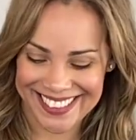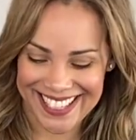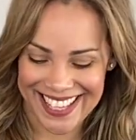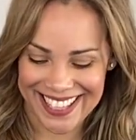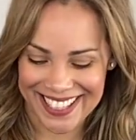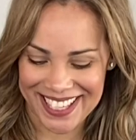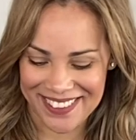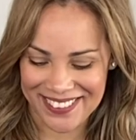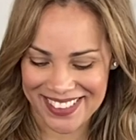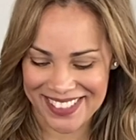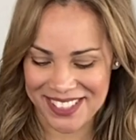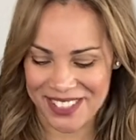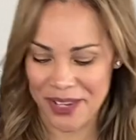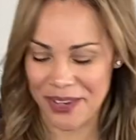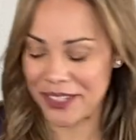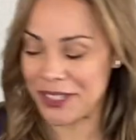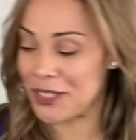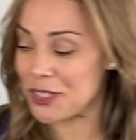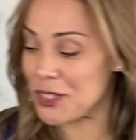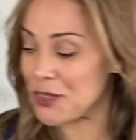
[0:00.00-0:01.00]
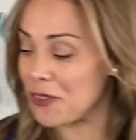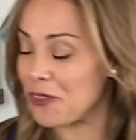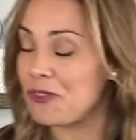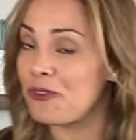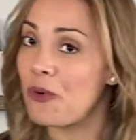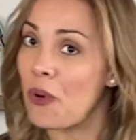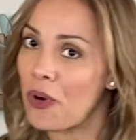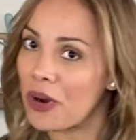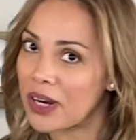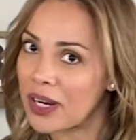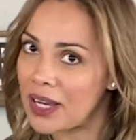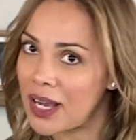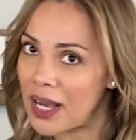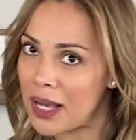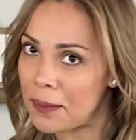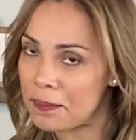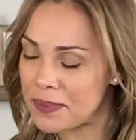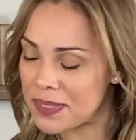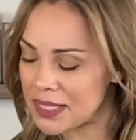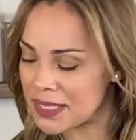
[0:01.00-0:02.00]
I love it. So I'm going to do 4
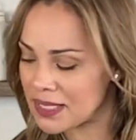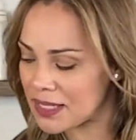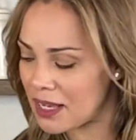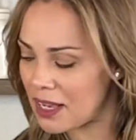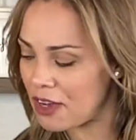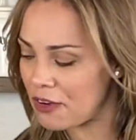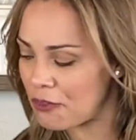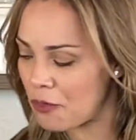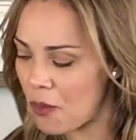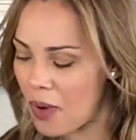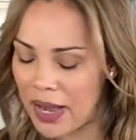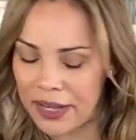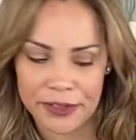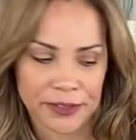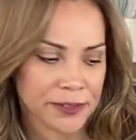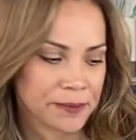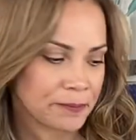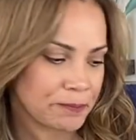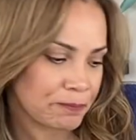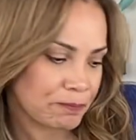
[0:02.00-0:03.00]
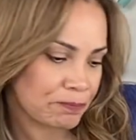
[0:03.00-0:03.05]
cups of water.